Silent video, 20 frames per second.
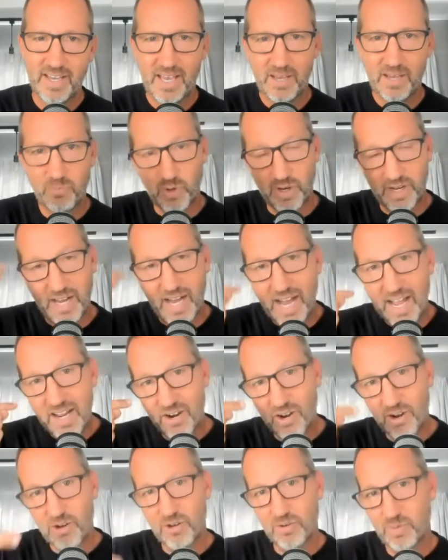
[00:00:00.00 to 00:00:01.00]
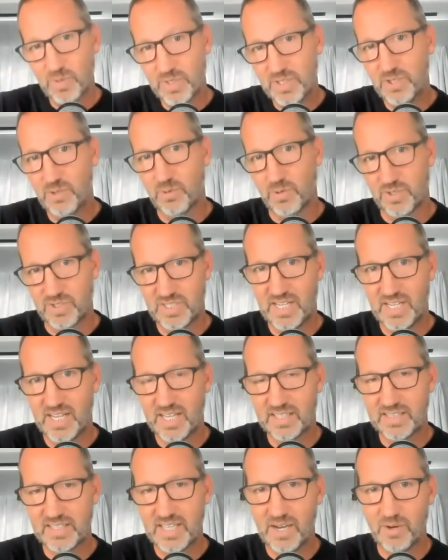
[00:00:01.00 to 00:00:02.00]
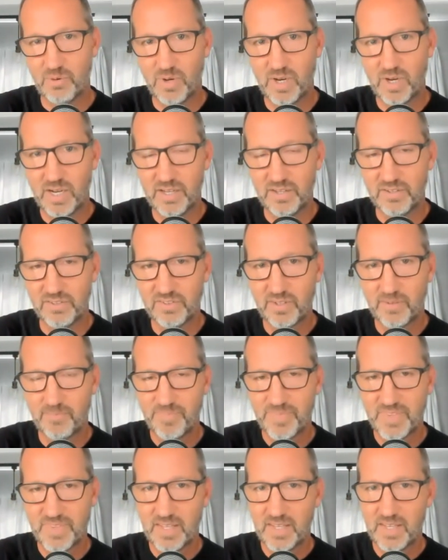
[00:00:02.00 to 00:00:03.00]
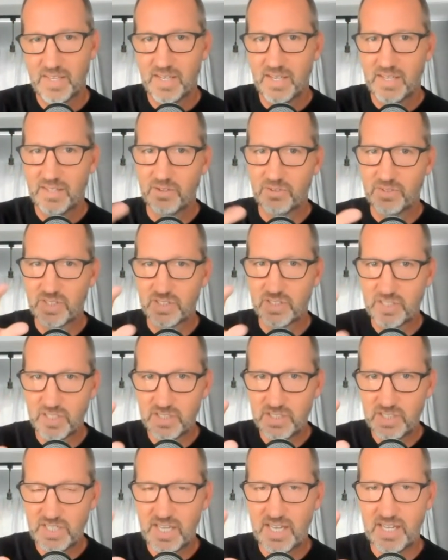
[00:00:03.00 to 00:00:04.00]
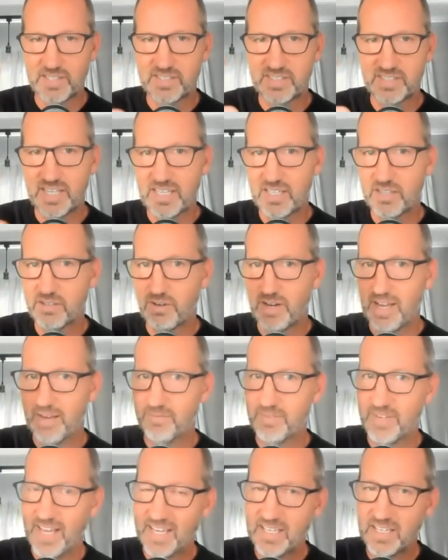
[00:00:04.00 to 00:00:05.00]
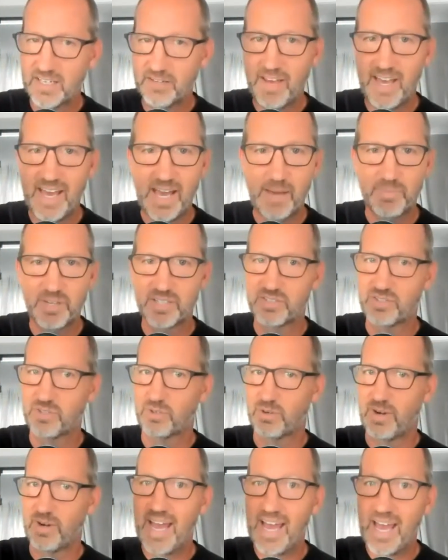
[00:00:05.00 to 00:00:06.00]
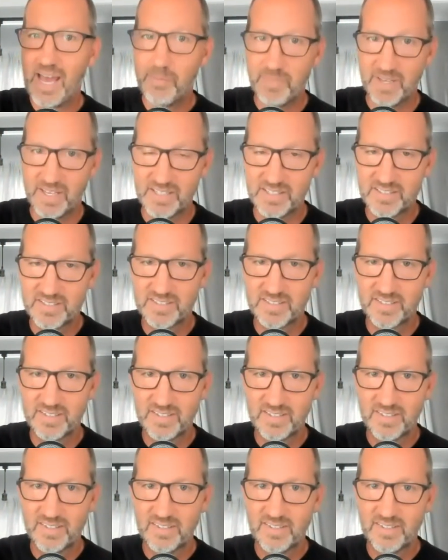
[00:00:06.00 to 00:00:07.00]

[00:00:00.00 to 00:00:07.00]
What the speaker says: And what I heard when you were saying that was there's a good chance they either have negative habits or habits,